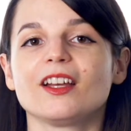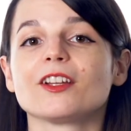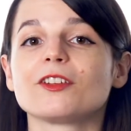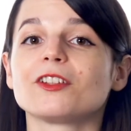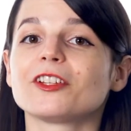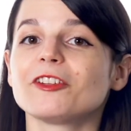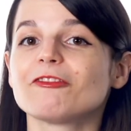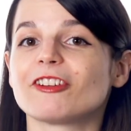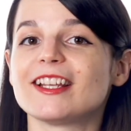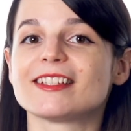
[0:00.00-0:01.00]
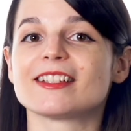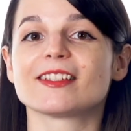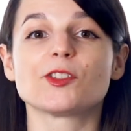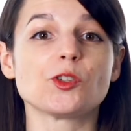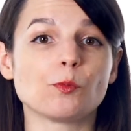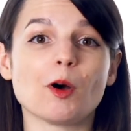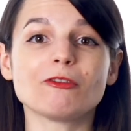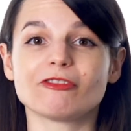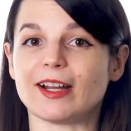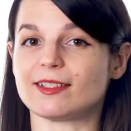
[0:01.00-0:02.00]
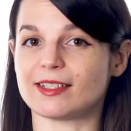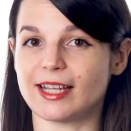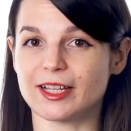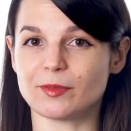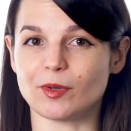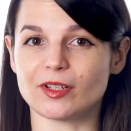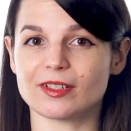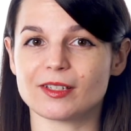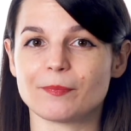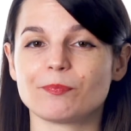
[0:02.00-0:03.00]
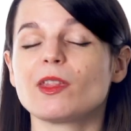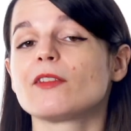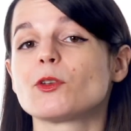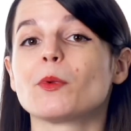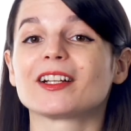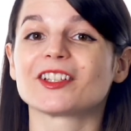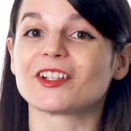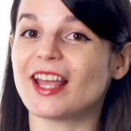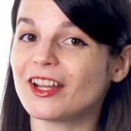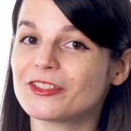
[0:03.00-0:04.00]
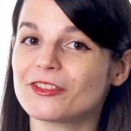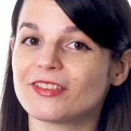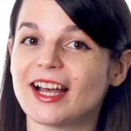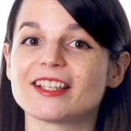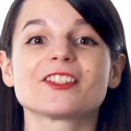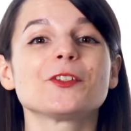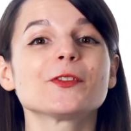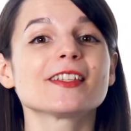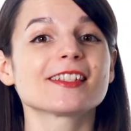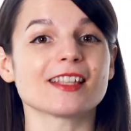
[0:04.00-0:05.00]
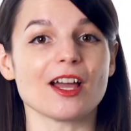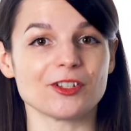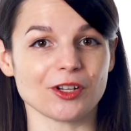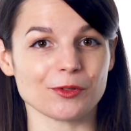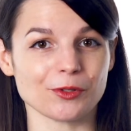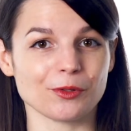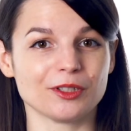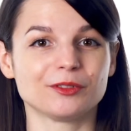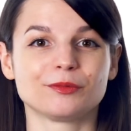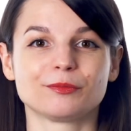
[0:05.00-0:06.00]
You'll learn phrases that you won't find in textbooks. If you want to learn extra fast, use the slideshow tool.